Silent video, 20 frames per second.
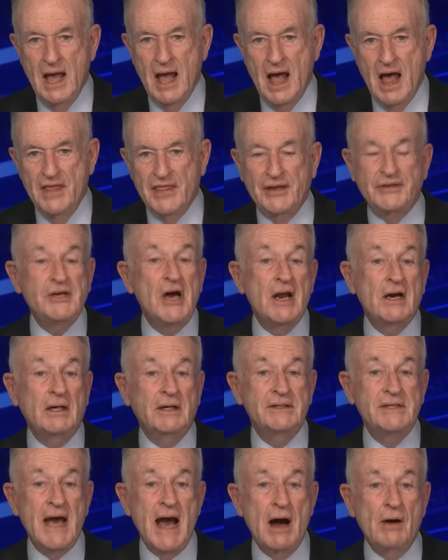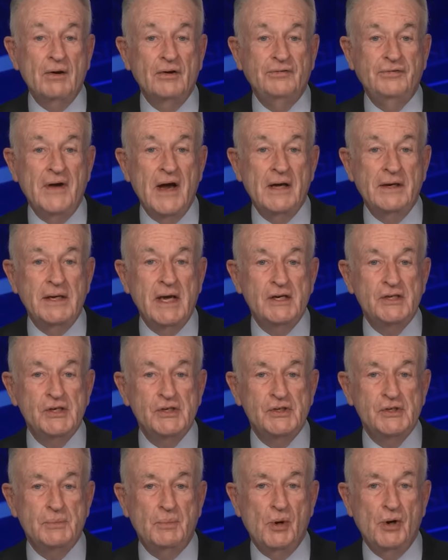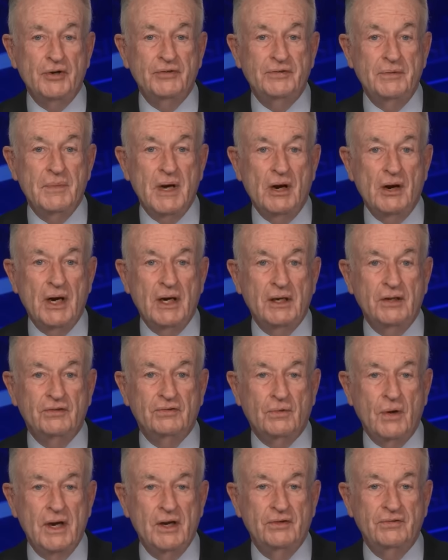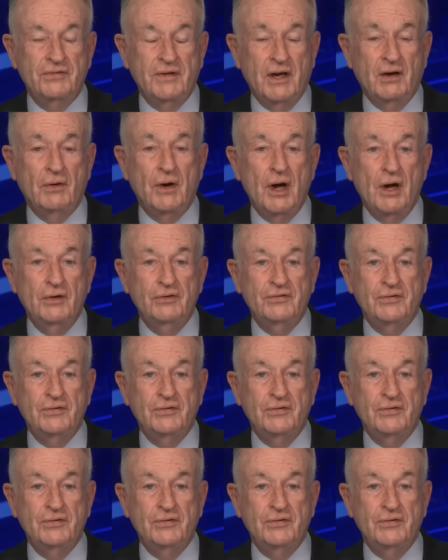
The Tunnel to Towers Foundation supports America's greatest heroes,